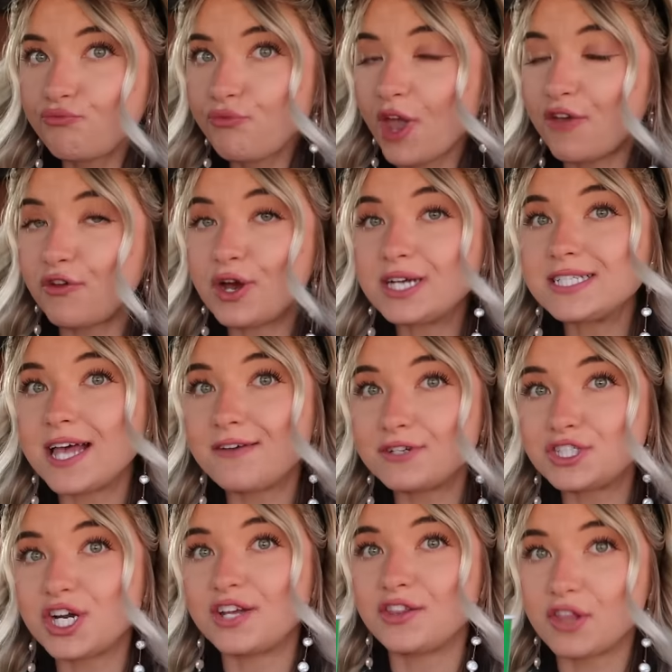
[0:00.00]
if you guys haven't
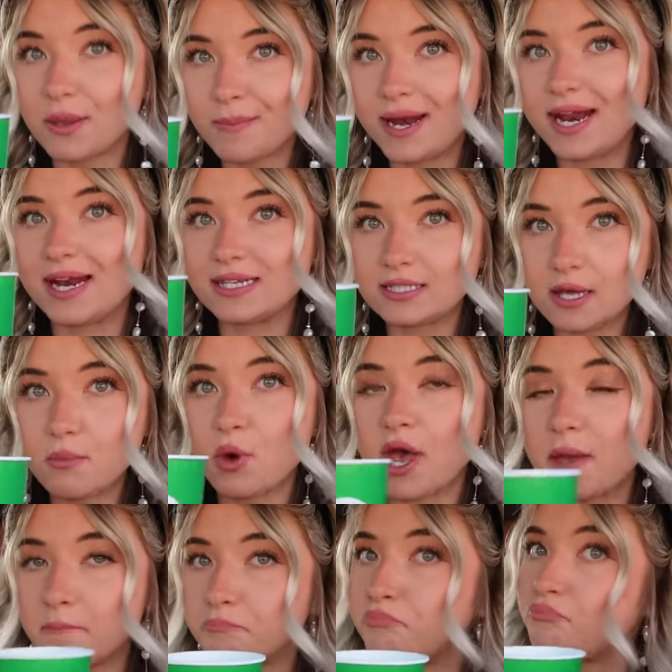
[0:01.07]
tried the lemonade at
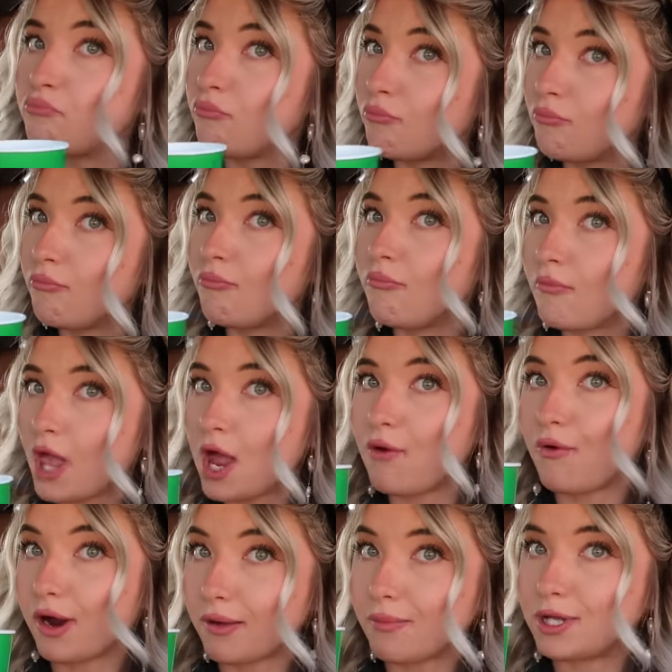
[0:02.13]
Subway, I
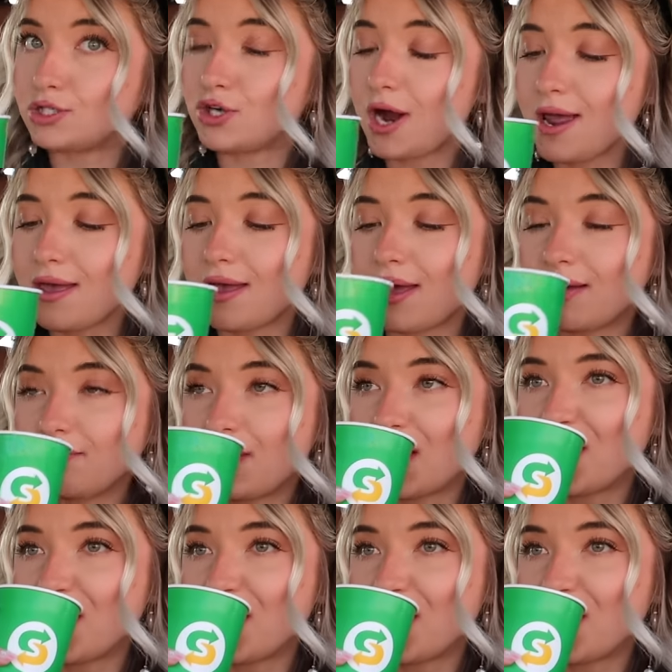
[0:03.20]
recommend trying it.